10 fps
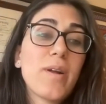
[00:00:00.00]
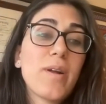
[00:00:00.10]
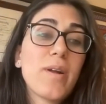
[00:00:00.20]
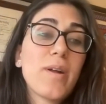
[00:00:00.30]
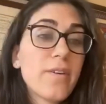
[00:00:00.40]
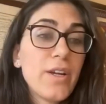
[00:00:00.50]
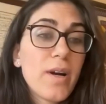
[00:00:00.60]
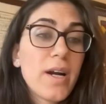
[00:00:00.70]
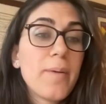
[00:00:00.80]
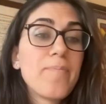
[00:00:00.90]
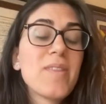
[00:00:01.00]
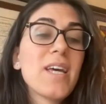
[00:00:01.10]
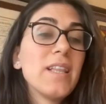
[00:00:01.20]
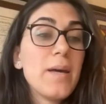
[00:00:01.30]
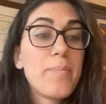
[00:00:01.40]
honoring your
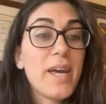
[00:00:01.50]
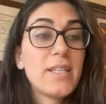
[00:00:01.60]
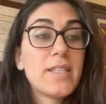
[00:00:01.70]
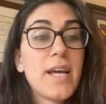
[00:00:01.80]
lipids,